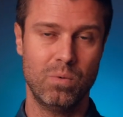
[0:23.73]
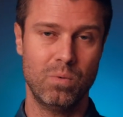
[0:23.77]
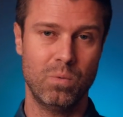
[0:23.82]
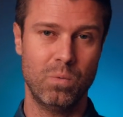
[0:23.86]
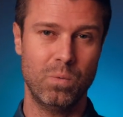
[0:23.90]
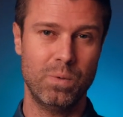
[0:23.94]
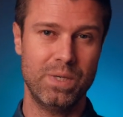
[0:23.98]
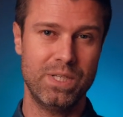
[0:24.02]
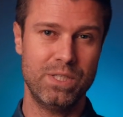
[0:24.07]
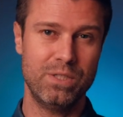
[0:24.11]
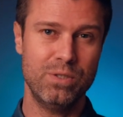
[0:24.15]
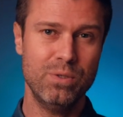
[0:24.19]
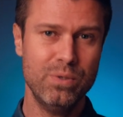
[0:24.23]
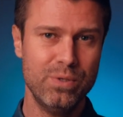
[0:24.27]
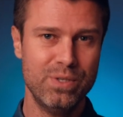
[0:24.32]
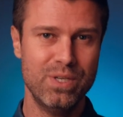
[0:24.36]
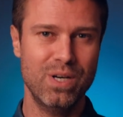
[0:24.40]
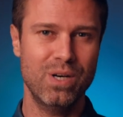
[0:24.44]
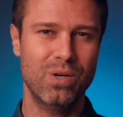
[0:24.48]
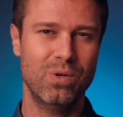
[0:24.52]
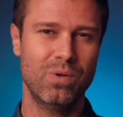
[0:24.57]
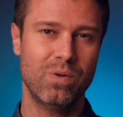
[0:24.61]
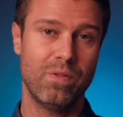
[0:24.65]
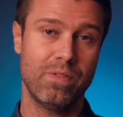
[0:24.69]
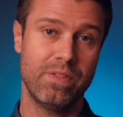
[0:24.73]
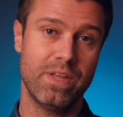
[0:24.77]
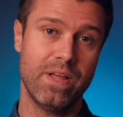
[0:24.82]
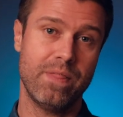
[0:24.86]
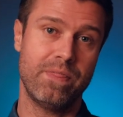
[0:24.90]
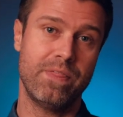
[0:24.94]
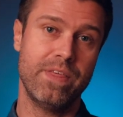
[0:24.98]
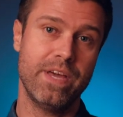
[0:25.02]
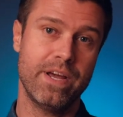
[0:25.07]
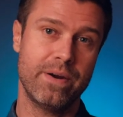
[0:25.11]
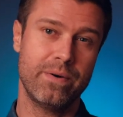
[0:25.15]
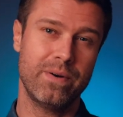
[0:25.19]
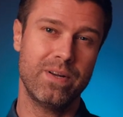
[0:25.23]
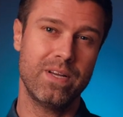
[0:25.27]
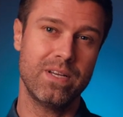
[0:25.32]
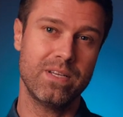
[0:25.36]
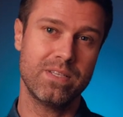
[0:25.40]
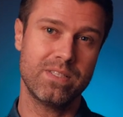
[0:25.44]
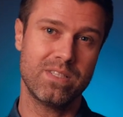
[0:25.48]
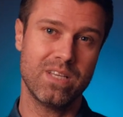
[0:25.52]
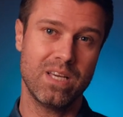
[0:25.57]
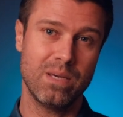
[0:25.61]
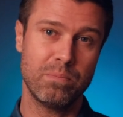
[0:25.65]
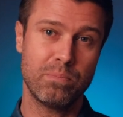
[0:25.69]
we do know that there
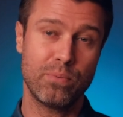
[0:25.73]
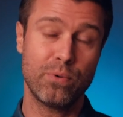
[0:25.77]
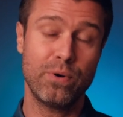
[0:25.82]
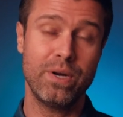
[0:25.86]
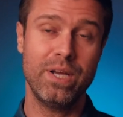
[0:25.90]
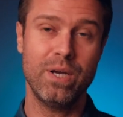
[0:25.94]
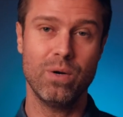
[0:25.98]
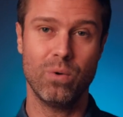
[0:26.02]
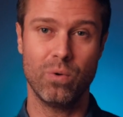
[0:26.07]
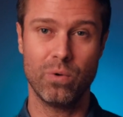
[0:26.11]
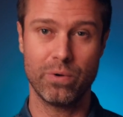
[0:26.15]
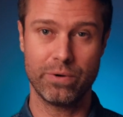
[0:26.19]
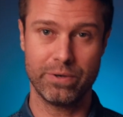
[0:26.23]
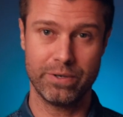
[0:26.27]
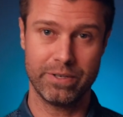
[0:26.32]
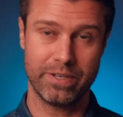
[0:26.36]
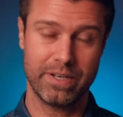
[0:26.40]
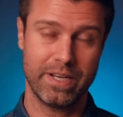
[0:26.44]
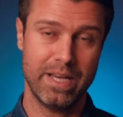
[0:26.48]
is a pre-order